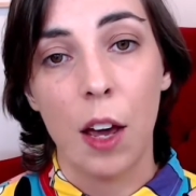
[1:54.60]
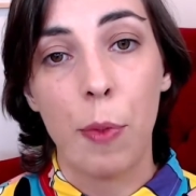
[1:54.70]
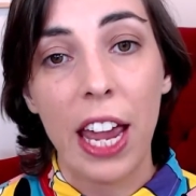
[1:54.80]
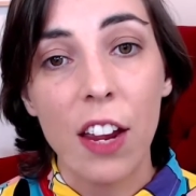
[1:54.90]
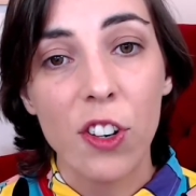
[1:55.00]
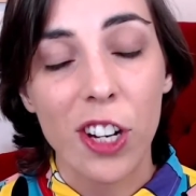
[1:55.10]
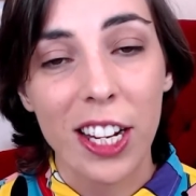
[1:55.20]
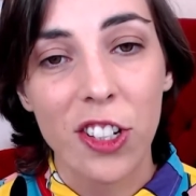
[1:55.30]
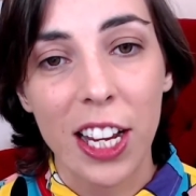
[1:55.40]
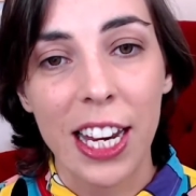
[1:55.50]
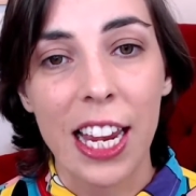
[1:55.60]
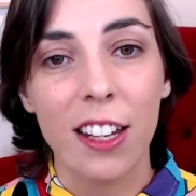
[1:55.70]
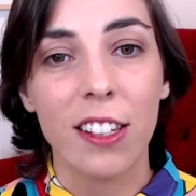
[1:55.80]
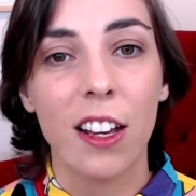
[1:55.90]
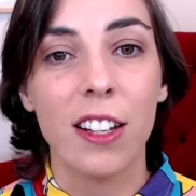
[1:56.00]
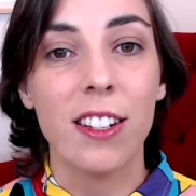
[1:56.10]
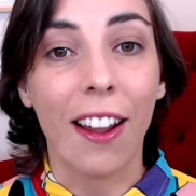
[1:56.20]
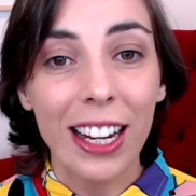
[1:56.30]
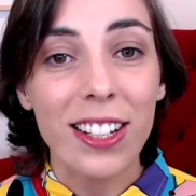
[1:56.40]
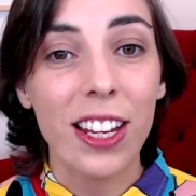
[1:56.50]
and behaviour change techniques are
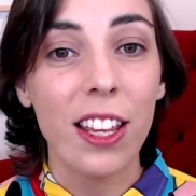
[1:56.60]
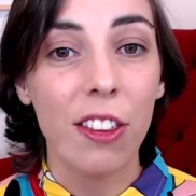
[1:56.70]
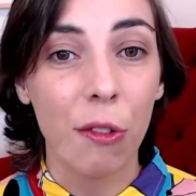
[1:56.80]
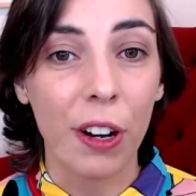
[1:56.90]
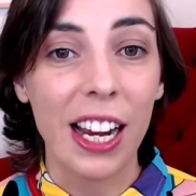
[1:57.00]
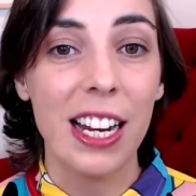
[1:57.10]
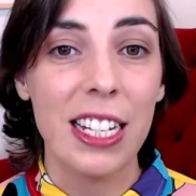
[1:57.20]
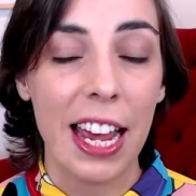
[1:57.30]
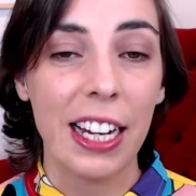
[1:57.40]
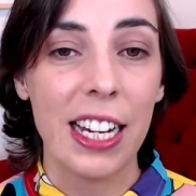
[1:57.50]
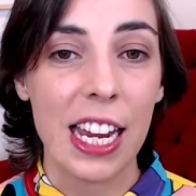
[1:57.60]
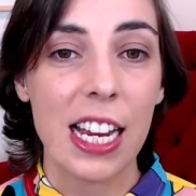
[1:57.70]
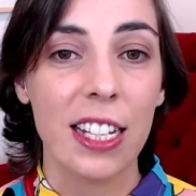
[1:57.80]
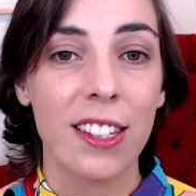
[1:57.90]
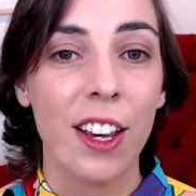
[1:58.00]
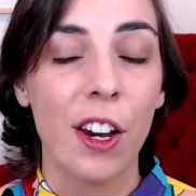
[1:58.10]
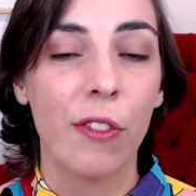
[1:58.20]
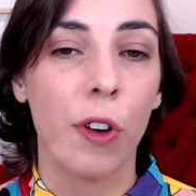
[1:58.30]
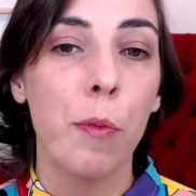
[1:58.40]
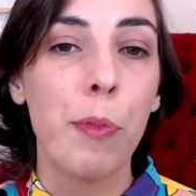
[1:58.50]
93 techniques
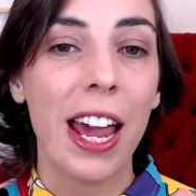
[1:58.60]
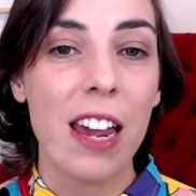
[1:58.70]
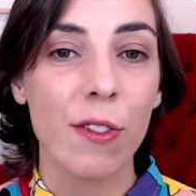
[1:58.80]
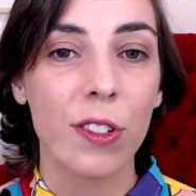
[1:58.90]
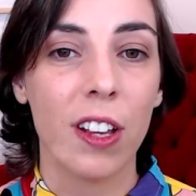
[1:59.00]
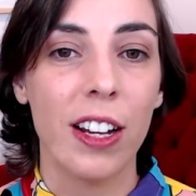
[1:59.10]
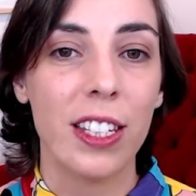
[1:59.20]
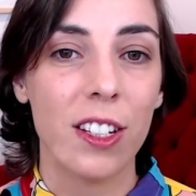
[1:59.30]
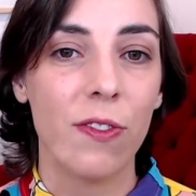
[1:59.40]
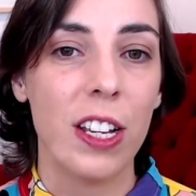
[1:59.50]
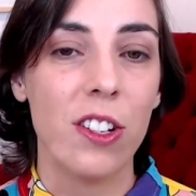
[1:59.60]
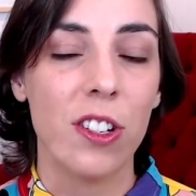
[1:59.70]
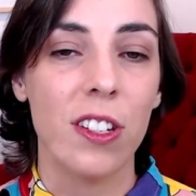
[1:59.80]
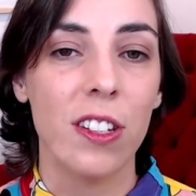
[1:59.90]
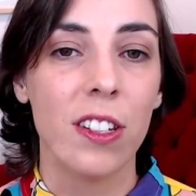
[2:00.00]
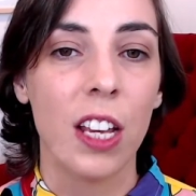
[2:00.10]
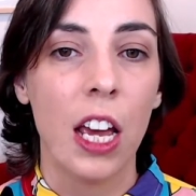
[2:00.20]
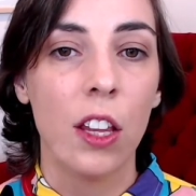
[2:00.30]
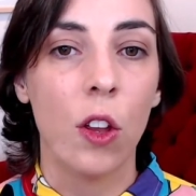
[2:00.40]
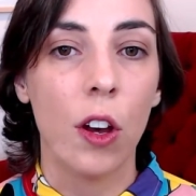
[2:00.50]
from behavioural science interventions
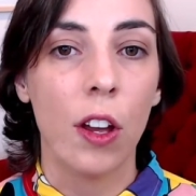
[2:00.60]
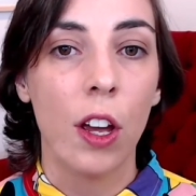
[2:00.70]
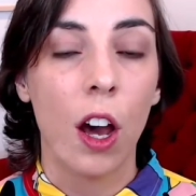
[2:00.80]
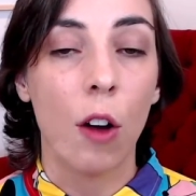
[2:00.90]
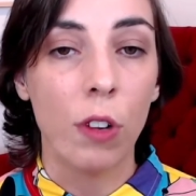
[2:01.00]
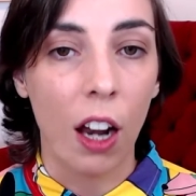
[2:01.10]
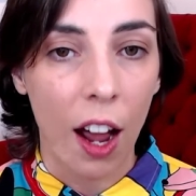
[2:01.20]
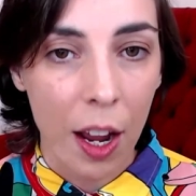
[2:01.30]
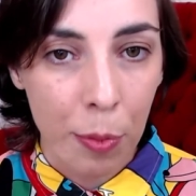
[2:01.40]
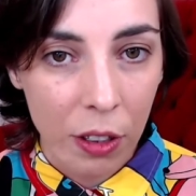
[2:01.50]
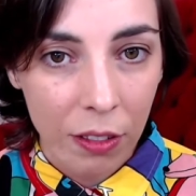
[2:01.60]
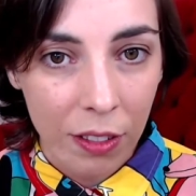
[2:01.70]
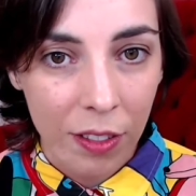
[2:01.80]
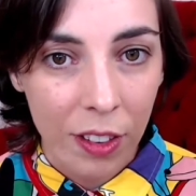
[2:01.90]
that are reliable